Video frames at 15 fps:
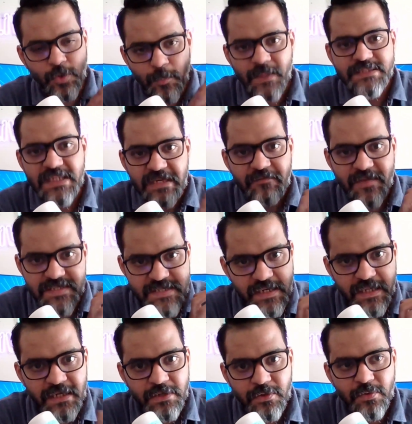too much
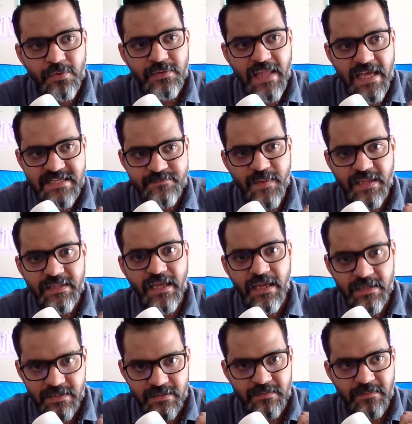invested into the aspect
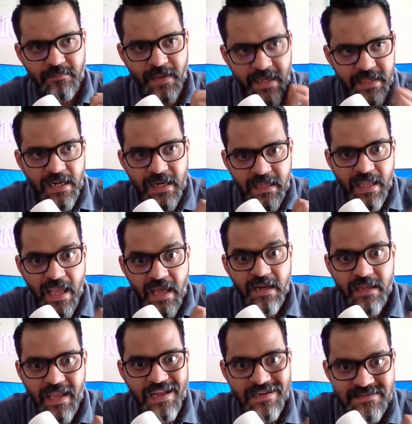that medical
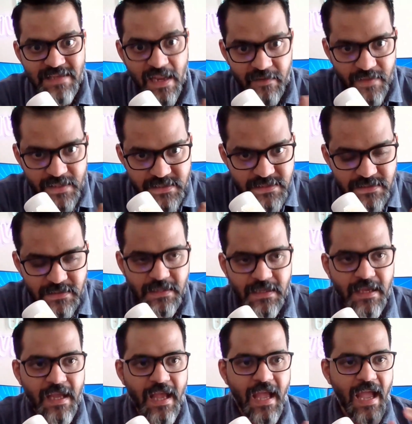care can salvage
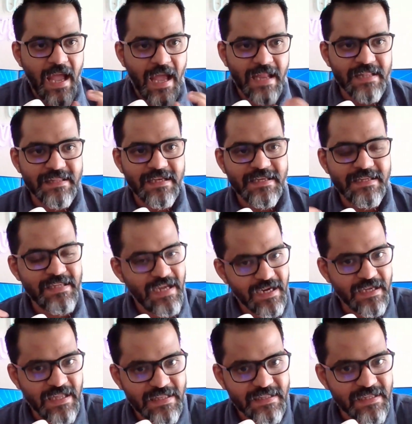and the
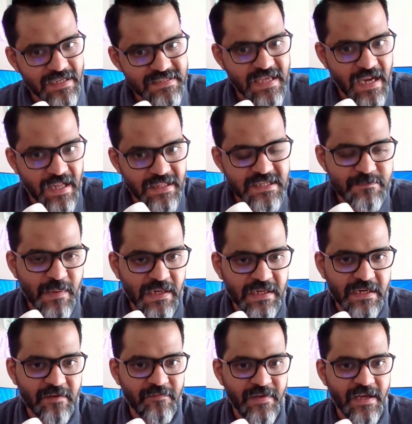young and there is another
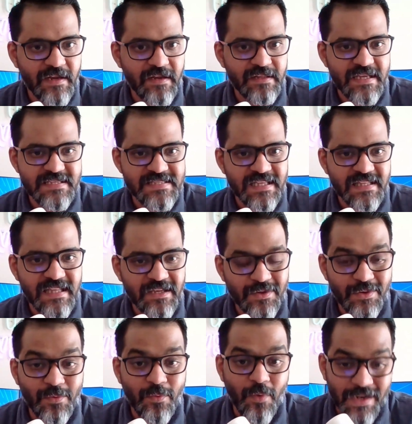spectrum where they say
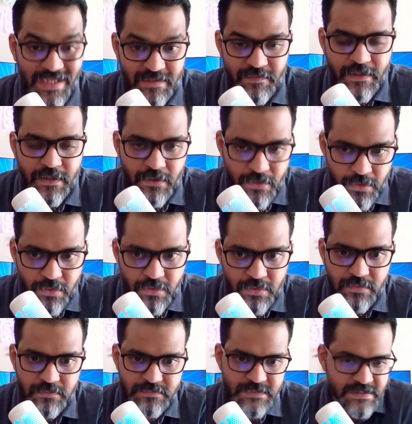that you know whatever you
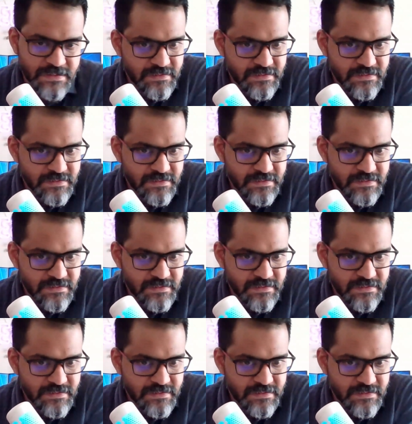do